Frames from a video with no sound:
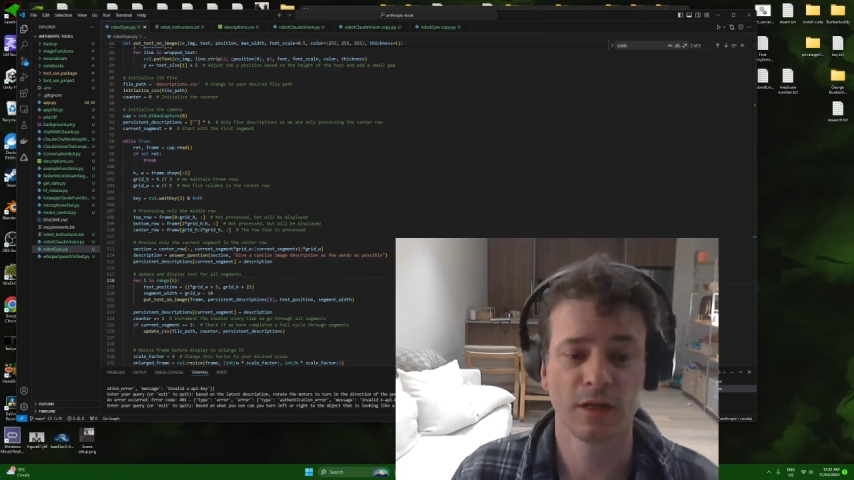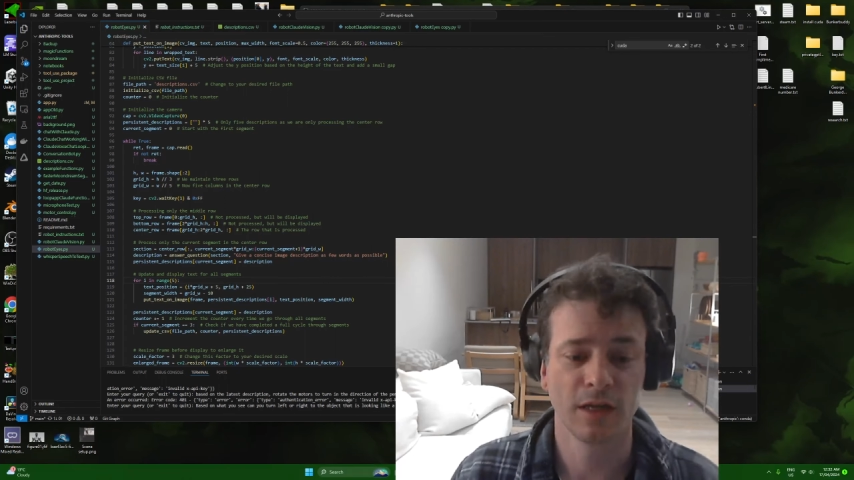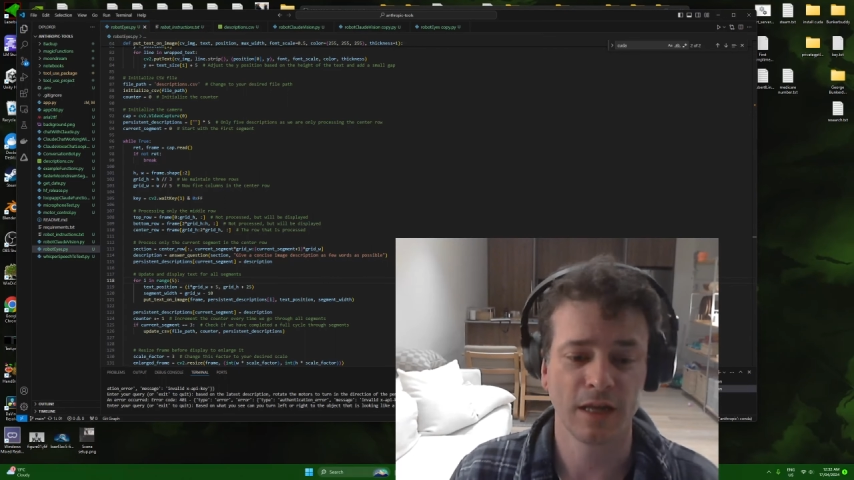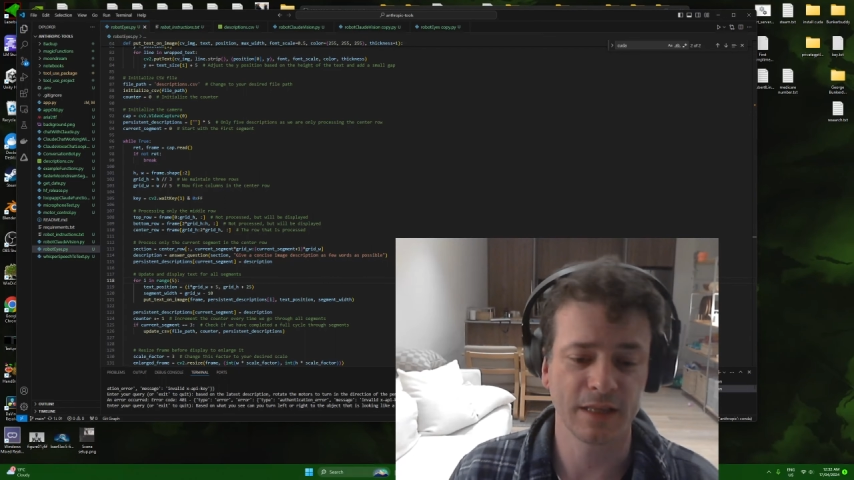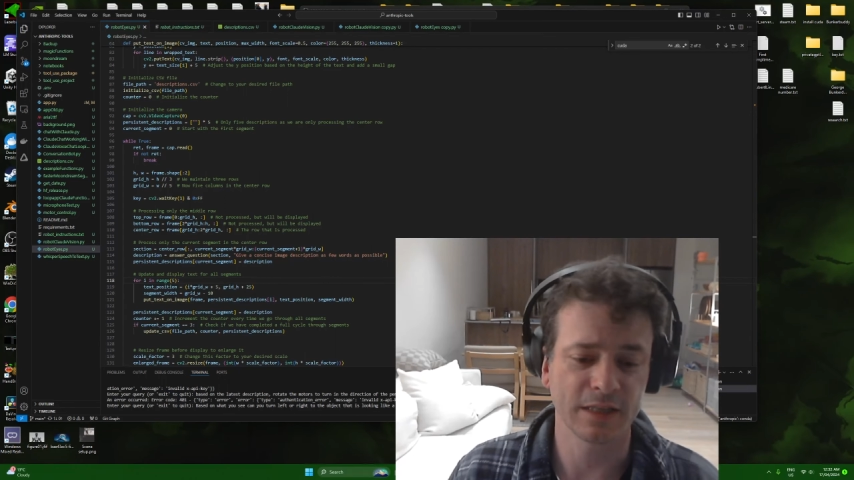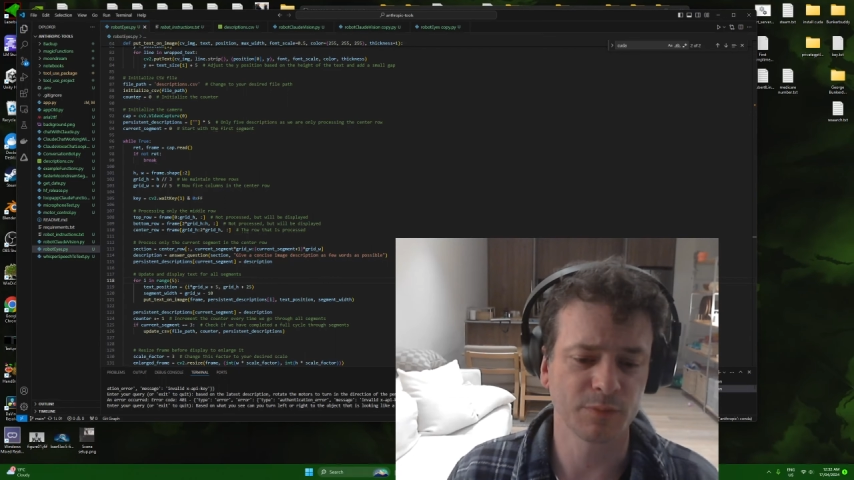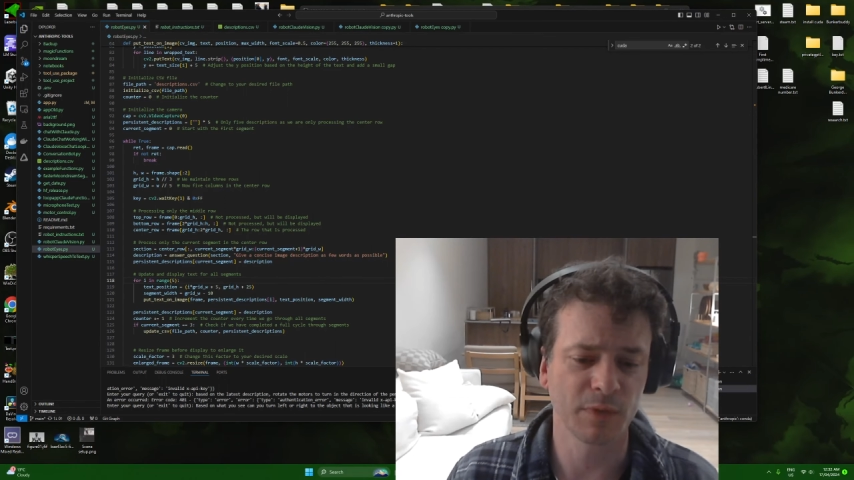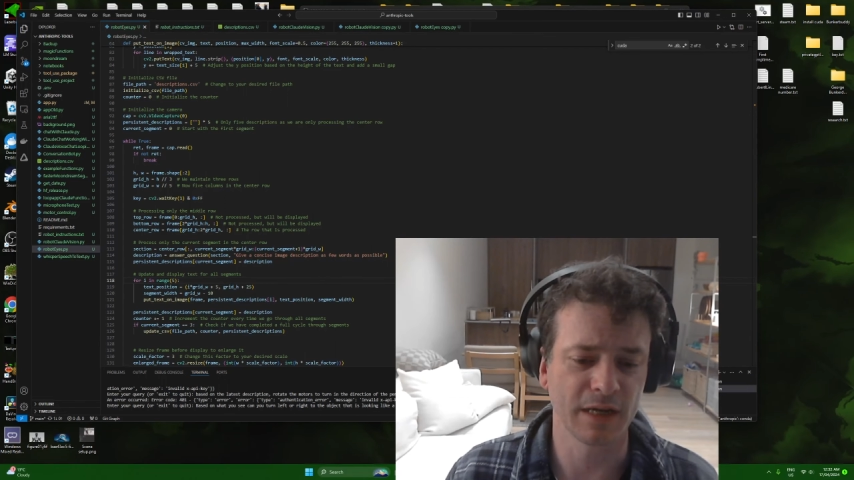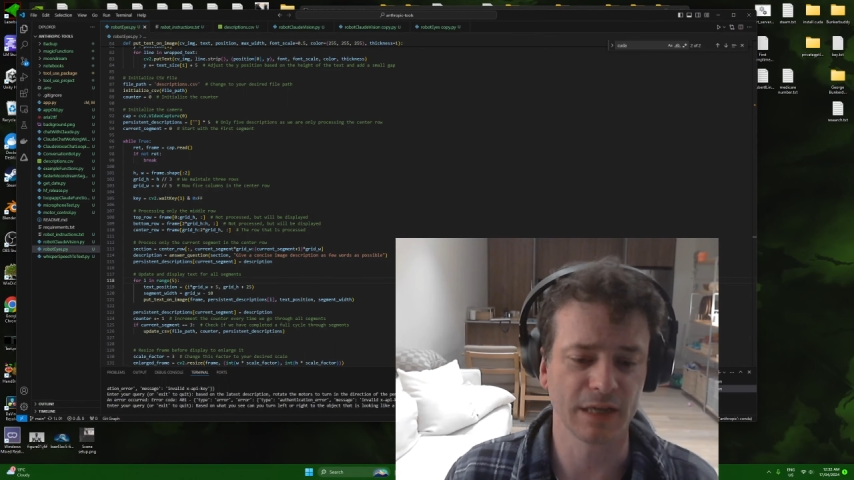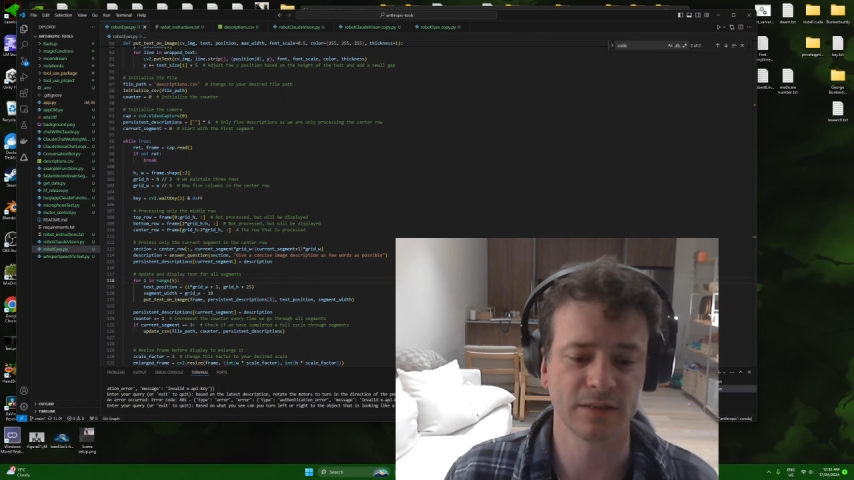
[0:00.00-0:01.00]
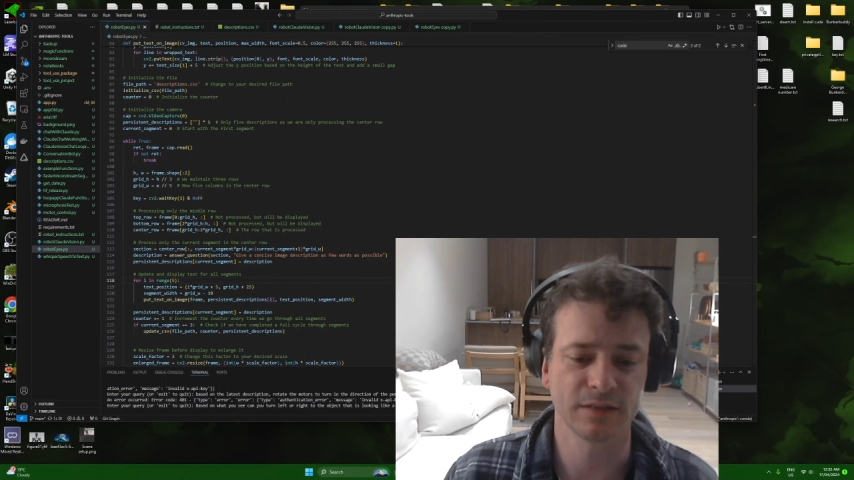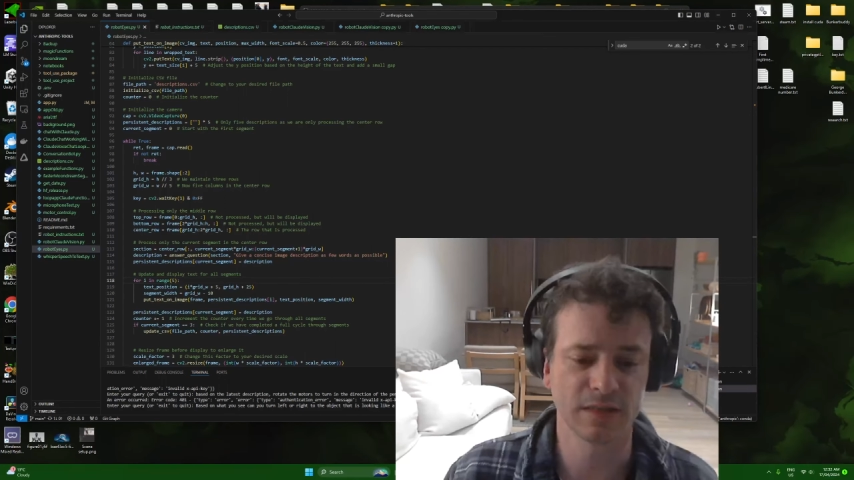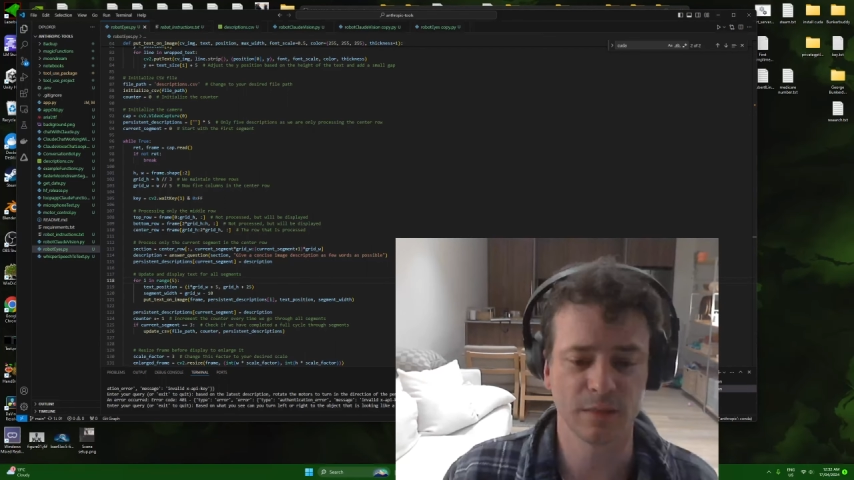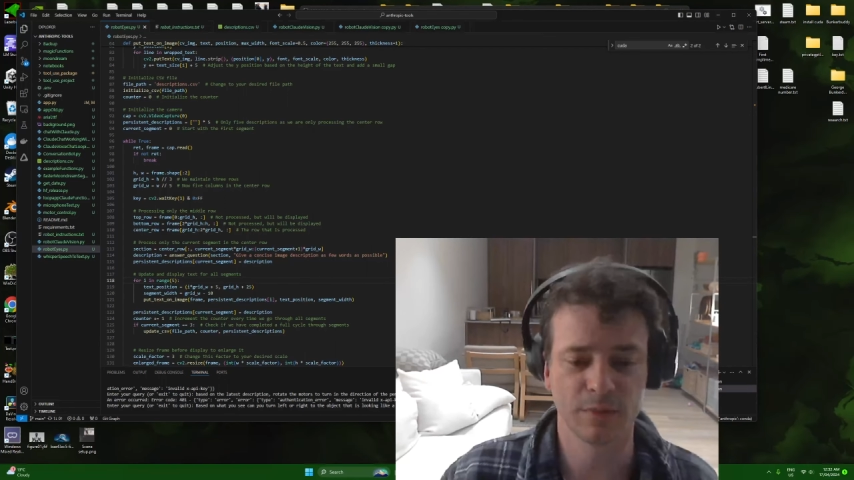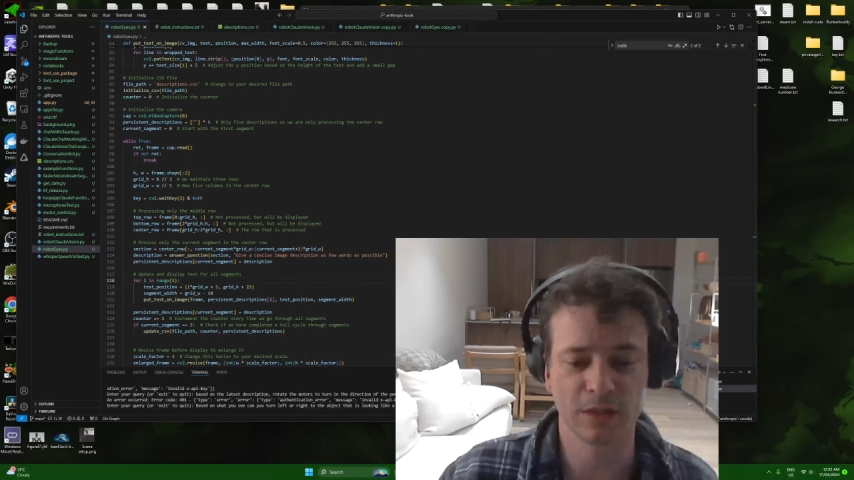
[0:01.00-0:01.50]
And that's my next step.